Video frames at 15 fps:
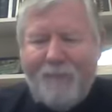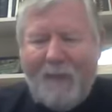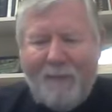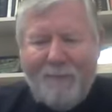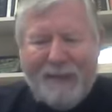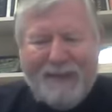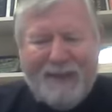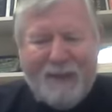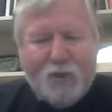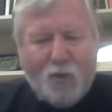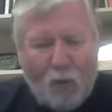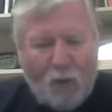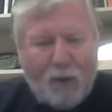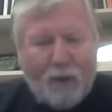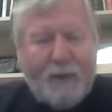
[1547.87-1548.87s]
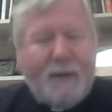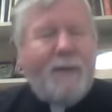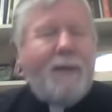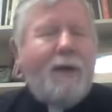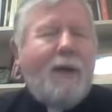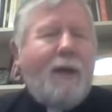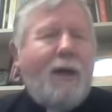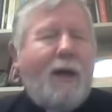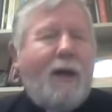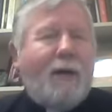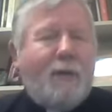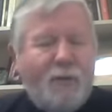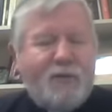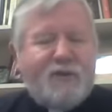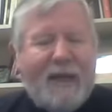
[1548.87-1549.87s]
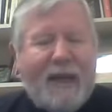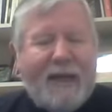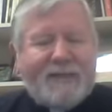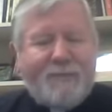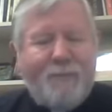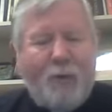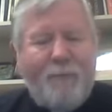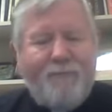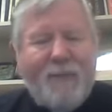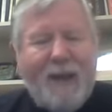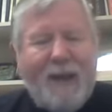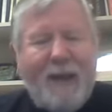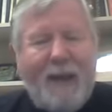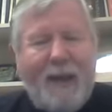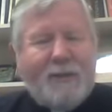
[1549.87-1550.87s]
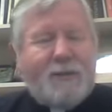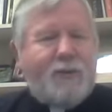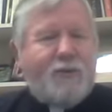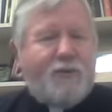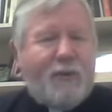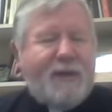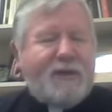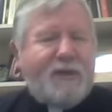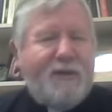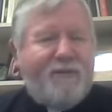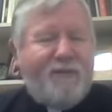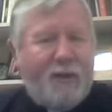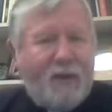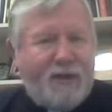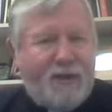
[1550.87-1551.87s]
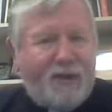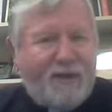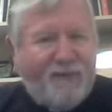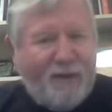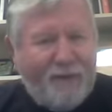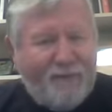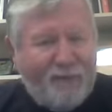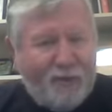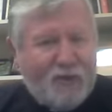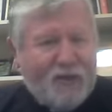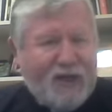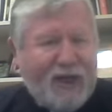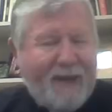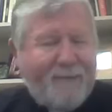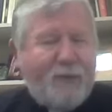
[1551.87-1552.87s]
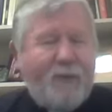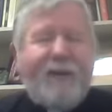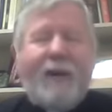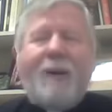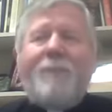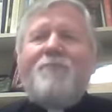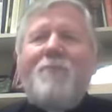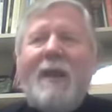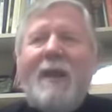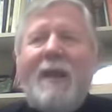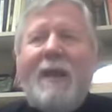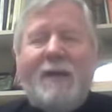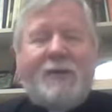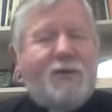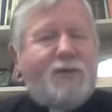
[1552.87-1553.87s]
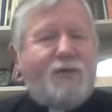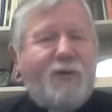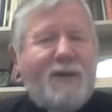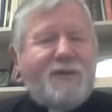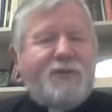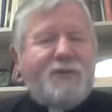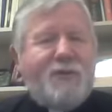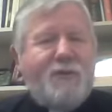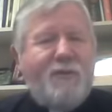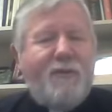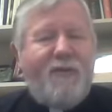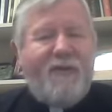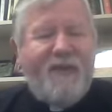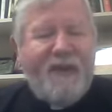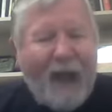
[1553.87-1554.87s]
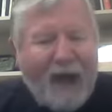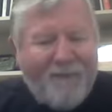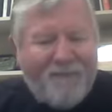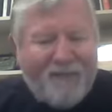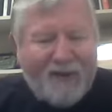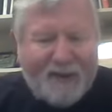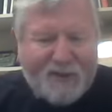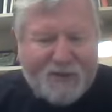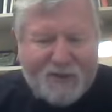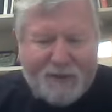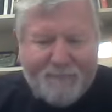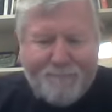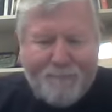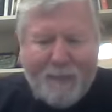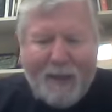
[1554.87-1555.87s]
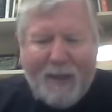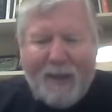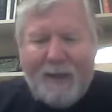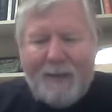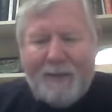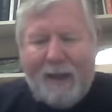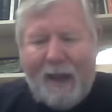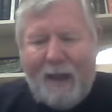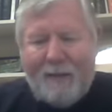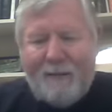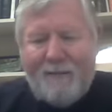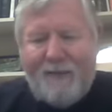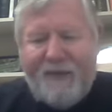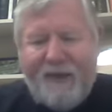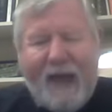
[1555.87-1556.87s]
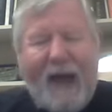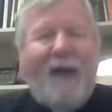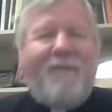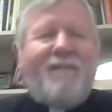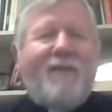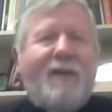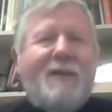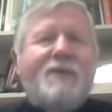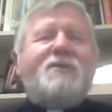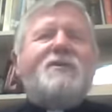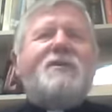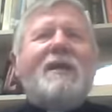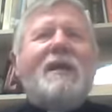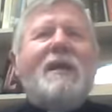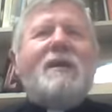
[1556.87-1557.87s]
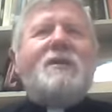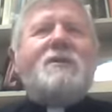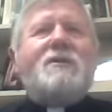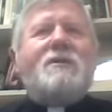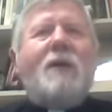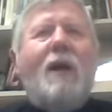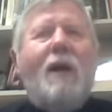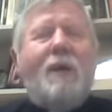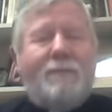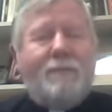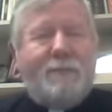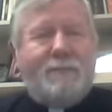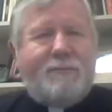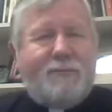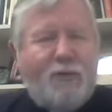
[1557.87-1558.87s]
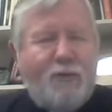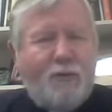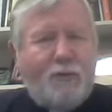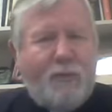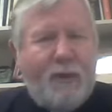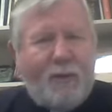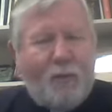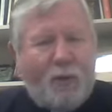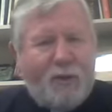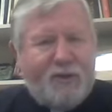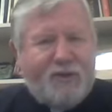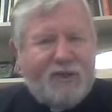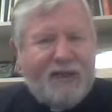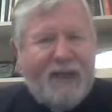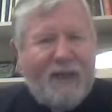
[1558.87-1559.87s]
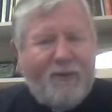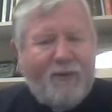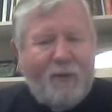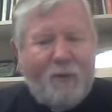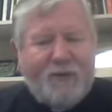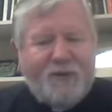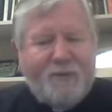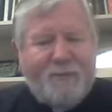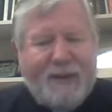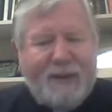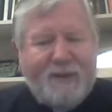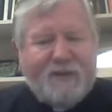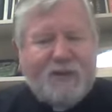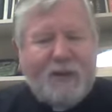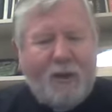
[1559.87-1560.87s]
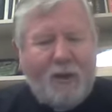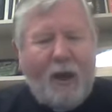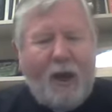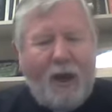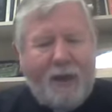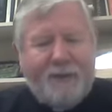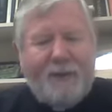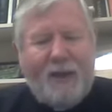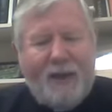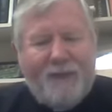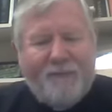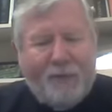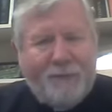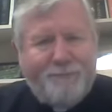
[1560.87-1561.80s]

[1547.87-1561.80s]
But his work, Luke's gospel, is addressed, if you look at the very first chapter there, it's addressed to Theophilus. Now, Theophilus is two Greek words together, which means God lover.